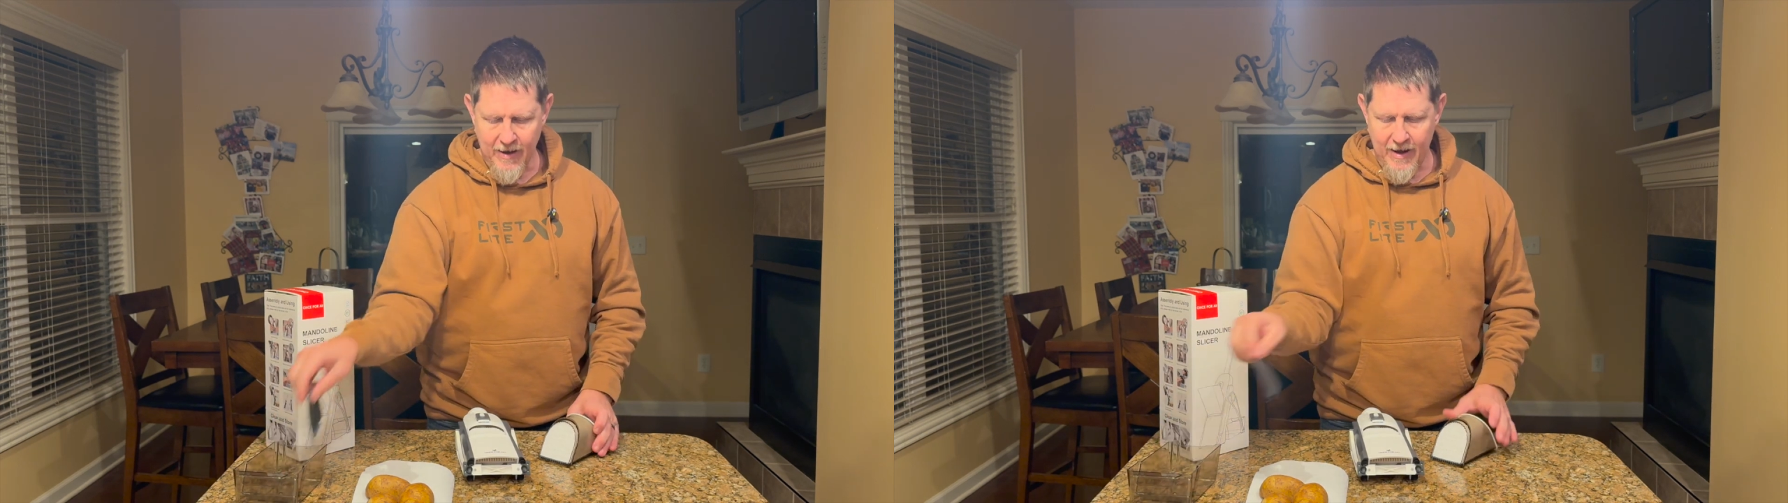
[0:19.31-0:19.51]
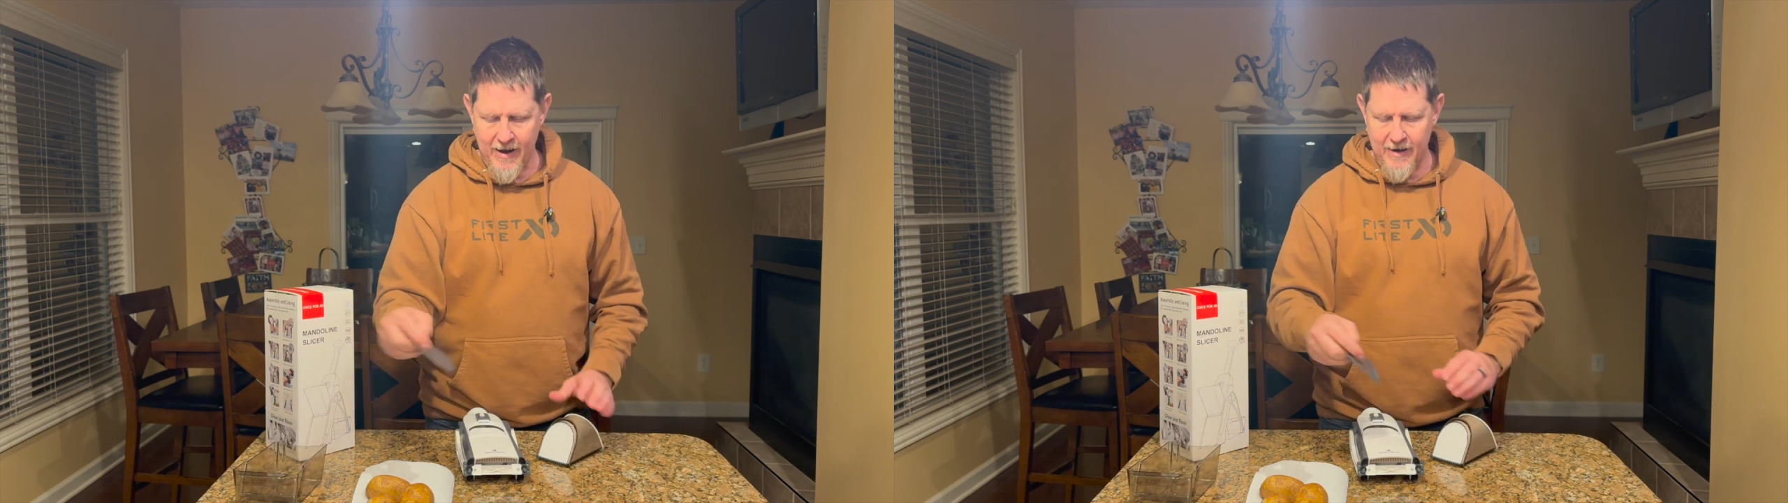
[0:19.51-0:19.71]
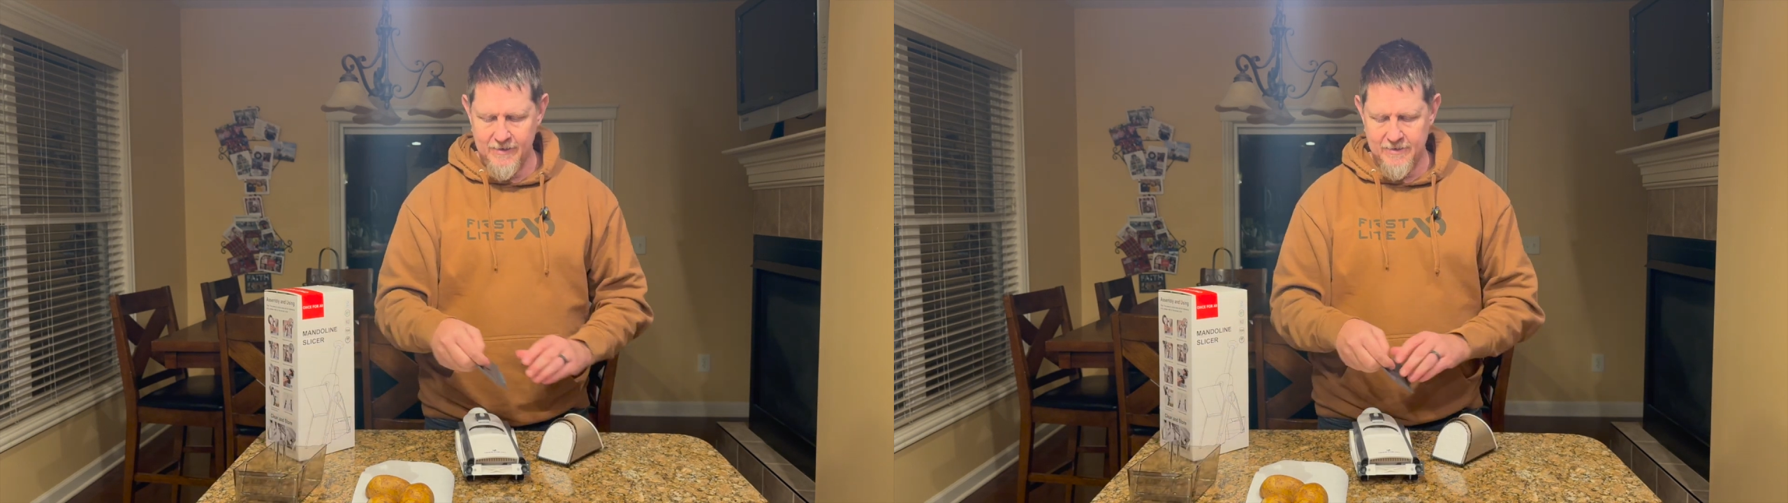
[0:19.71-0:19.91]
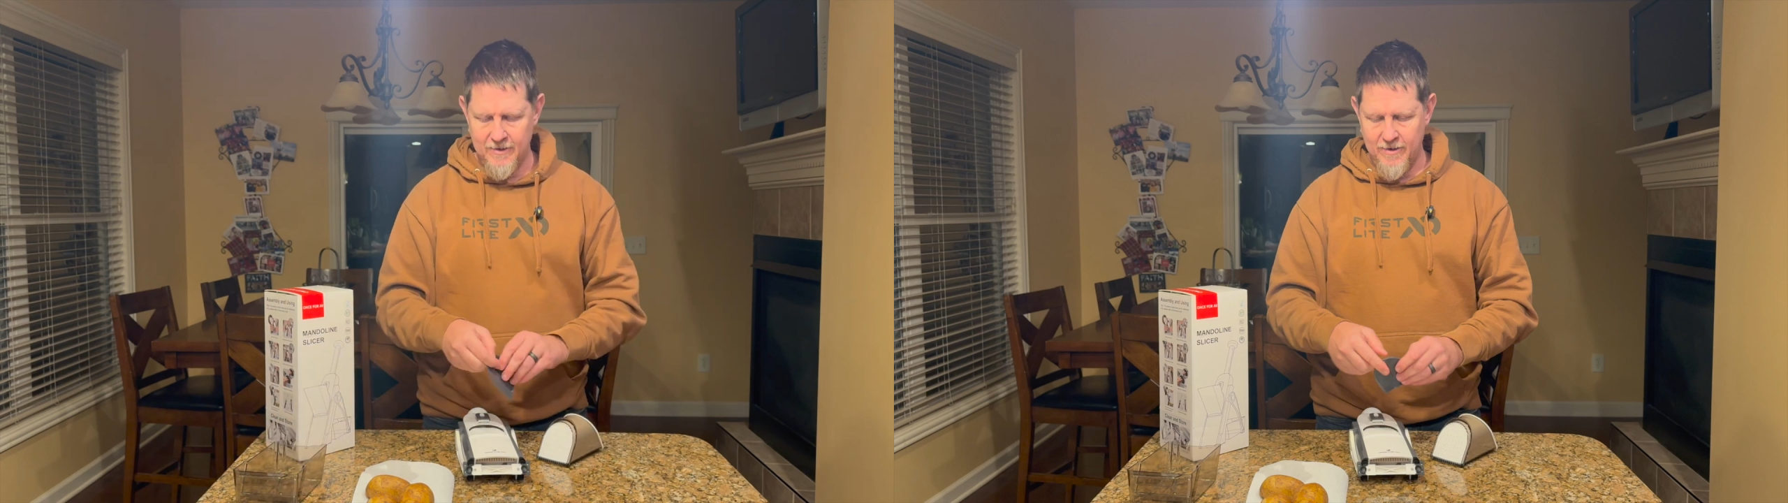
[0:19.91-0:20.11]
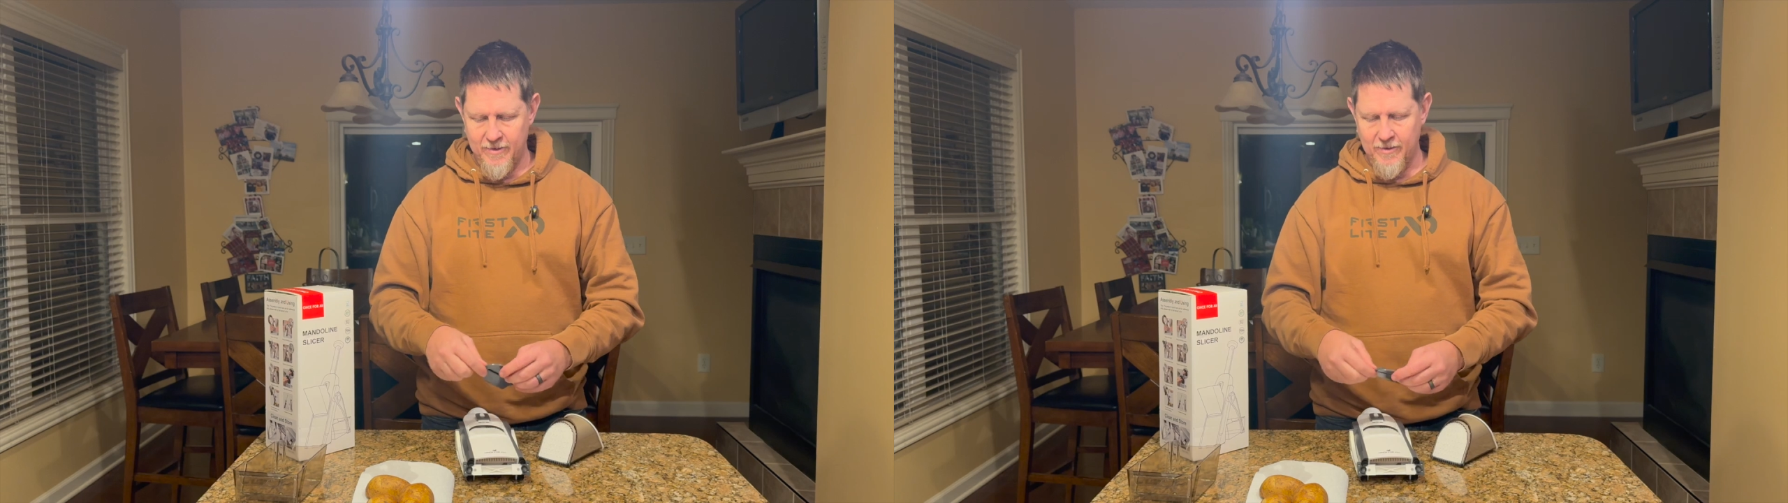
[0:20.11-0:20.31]
at
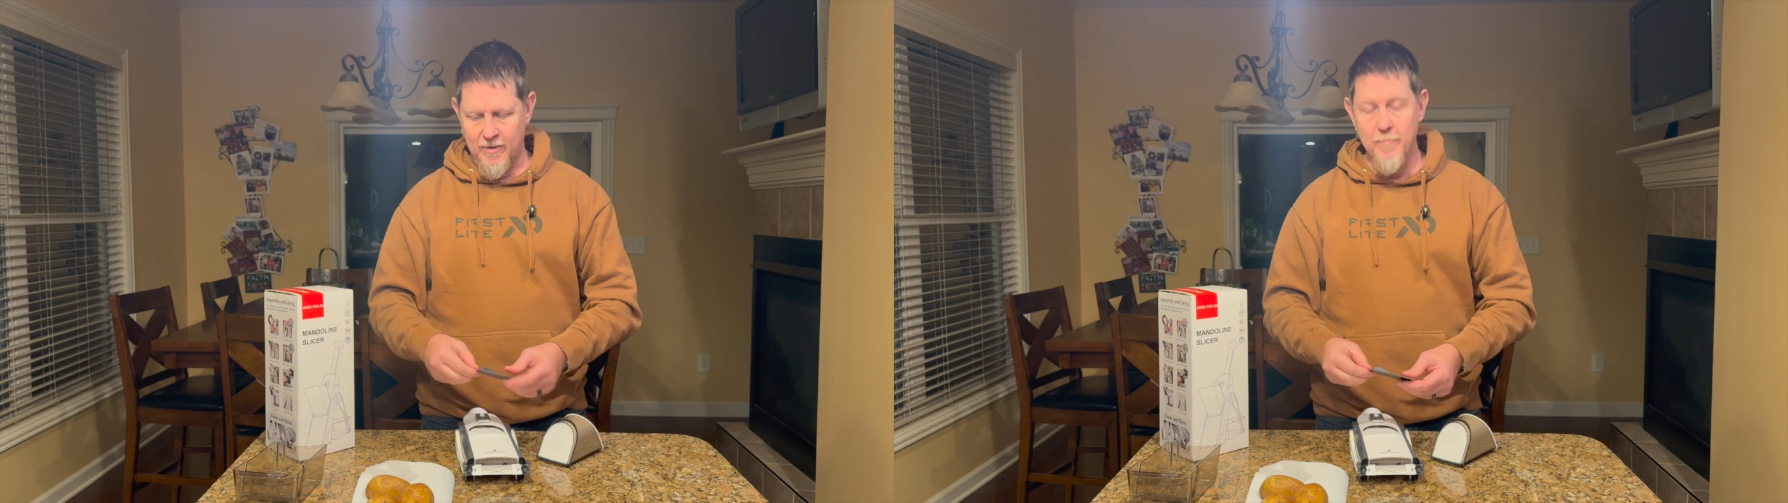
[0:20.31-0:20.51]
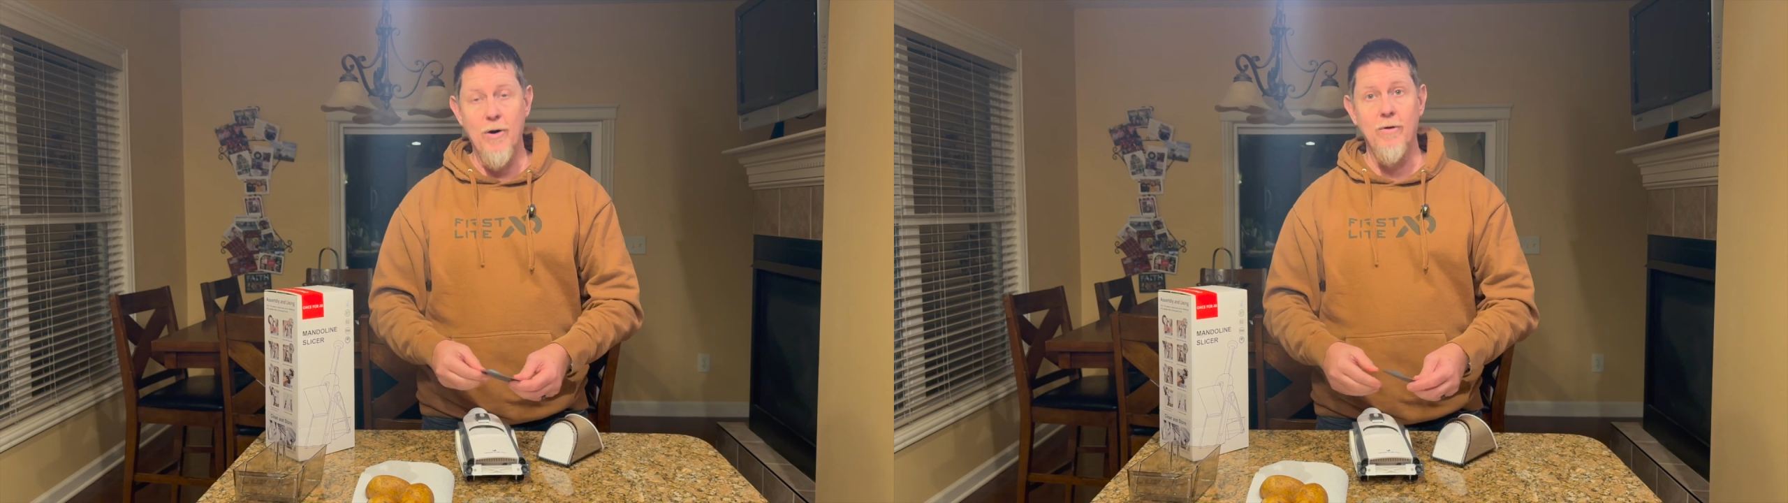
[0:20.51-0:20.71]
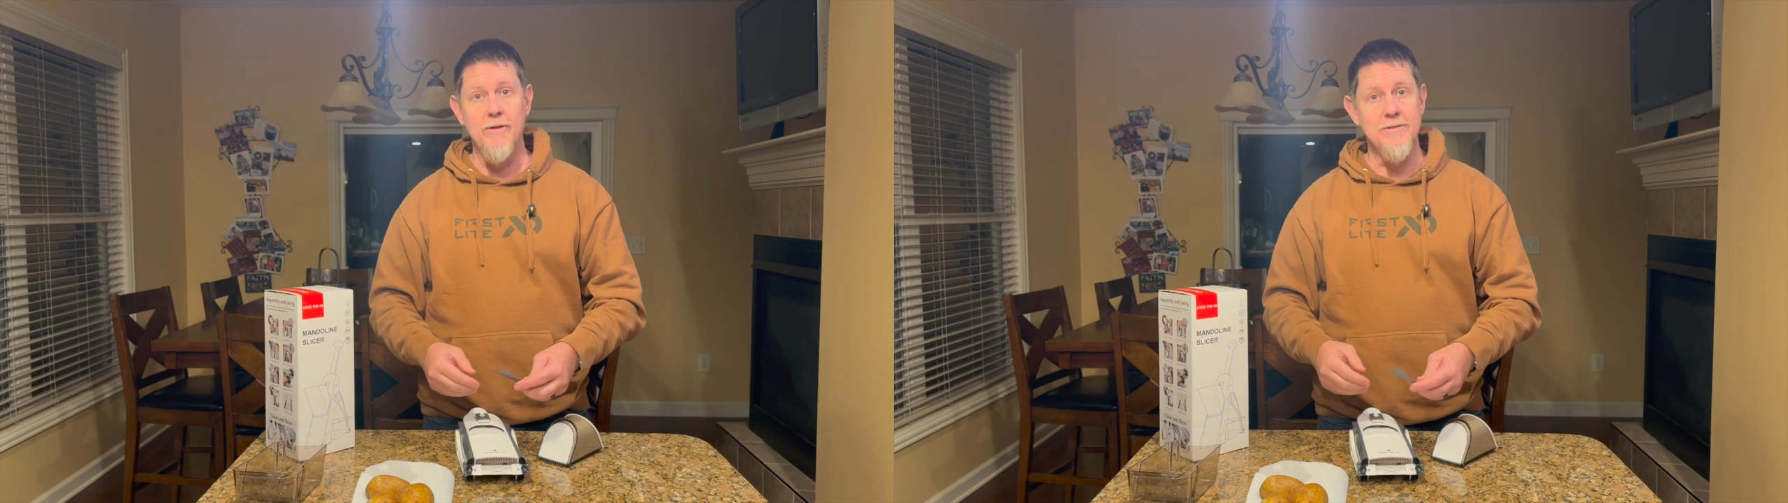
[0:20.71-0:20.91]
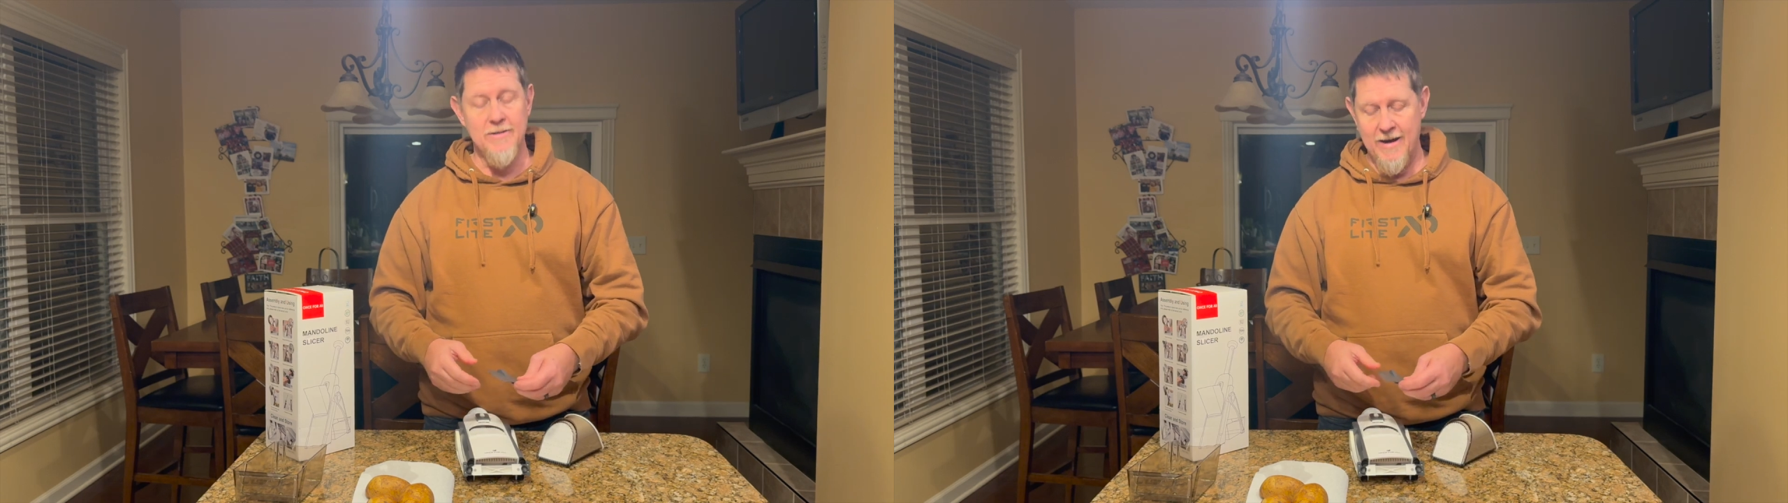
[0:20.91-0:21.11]
the components.